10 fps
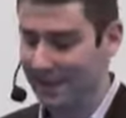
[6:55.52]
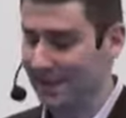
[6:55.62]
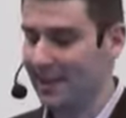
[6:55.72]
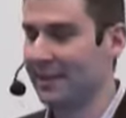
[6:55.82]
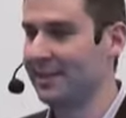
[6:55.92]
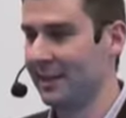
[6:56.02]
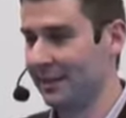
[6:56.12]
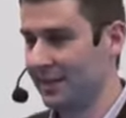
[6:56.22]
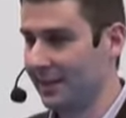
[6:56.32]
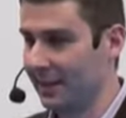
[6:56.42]

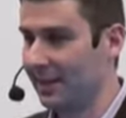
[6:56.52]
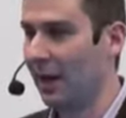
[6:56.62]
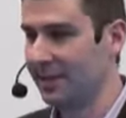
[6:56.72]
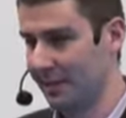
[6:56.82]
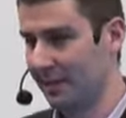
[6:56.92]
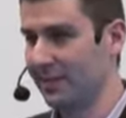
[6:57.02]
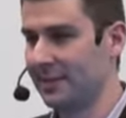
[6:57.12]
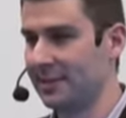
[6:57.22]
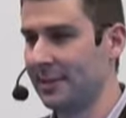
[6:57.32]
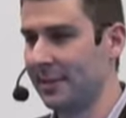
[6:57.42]
eConsultancy also did a
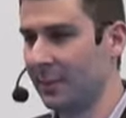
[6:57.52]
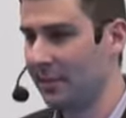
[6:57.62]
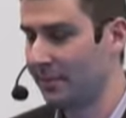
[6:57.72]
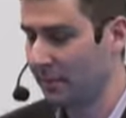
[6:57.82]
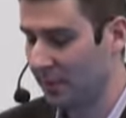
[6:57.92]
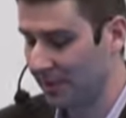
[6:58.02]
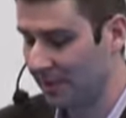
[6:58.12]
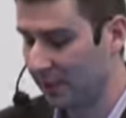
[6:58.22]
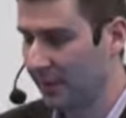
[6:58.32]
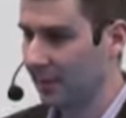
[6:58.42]
recent survey with
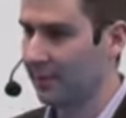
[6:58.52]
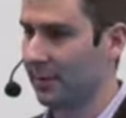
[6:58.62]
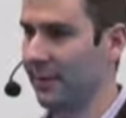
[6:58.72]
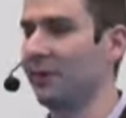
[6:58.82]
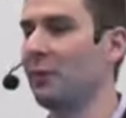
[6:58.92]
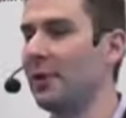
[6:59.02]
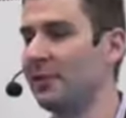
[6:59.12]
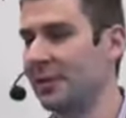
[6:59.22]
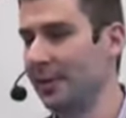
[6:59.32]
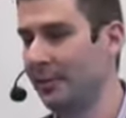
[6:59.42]
Adobe. About
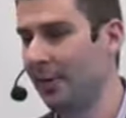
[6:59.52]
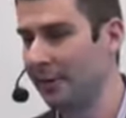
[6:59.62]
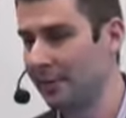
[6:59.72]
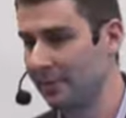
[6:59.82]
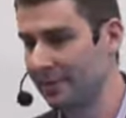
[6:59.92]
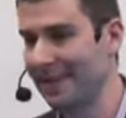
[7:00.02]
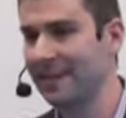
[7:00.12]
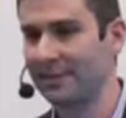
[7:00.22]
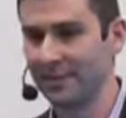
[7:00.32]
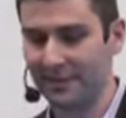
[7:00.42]
40% of the marketers
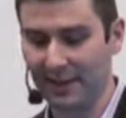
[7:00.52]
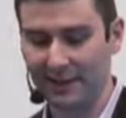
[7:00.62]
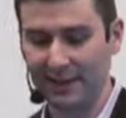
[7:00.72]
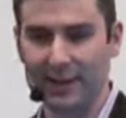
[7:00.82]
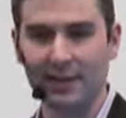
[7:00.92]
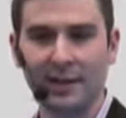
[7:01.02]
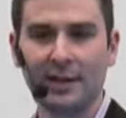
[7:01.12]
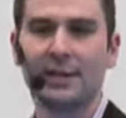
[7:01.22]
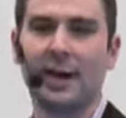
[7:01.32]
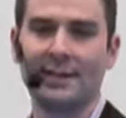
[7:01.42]
they surveyed said
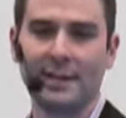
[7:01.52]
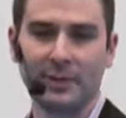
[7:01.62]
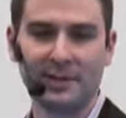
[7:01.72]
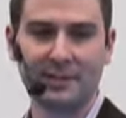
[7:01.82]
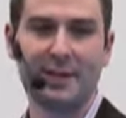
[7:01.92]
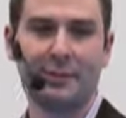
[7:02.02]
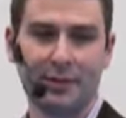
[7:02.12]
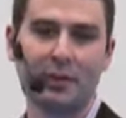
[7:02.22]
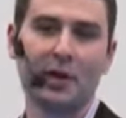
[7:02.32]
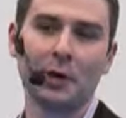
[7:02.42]
content was their
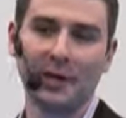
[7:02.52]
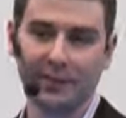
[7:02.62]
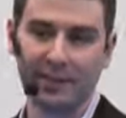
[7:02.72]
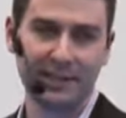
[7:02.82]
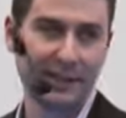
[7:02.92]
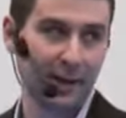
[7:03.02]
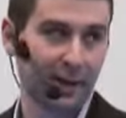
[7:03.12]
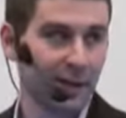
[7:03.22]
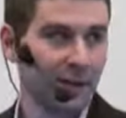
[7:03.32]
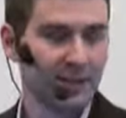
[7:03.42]
#1 priority for this year.
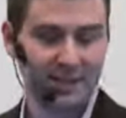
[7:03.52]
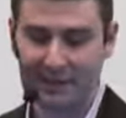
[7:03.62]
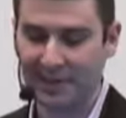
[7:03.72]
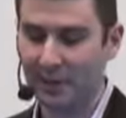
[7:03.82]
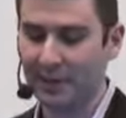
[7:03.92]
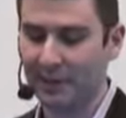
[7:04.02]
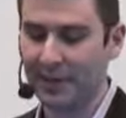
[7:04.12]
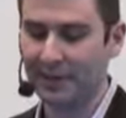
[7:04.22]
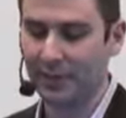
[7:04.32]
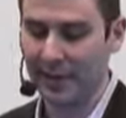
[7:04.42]
So we know we're in the
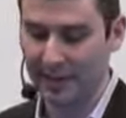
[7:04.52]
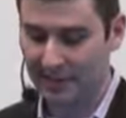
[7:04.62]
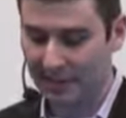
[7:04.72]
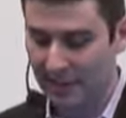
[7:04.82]
right place.